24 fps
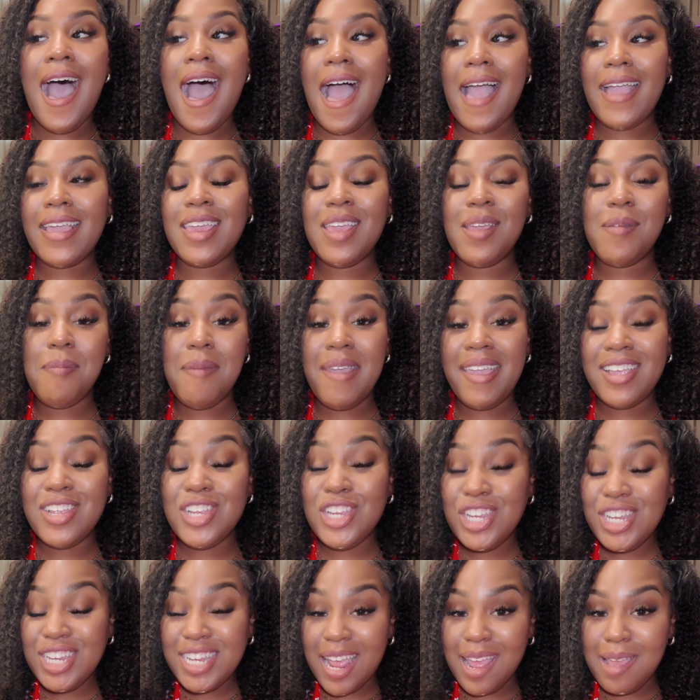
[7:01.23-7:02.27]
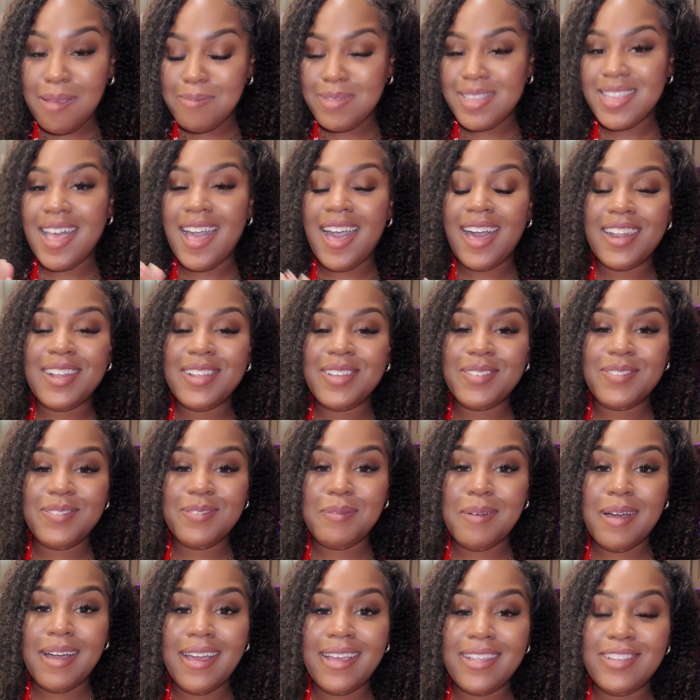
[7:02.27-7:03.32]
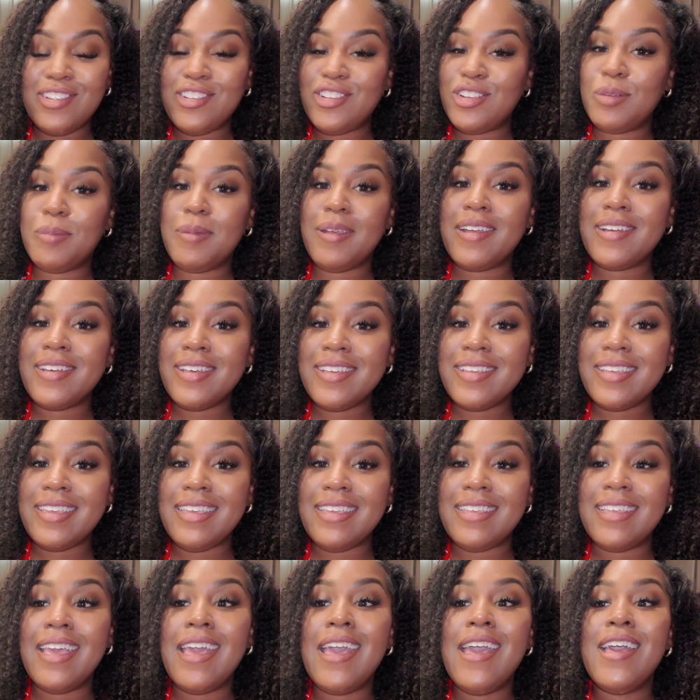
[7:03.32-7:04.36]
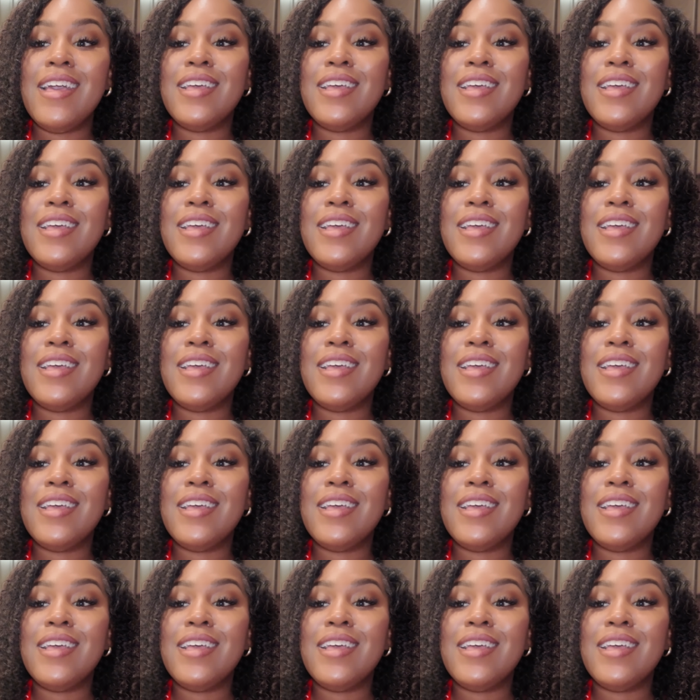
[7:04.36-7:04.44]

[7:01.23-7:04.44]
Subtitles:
I can make shapes out of my gingerbread cookie.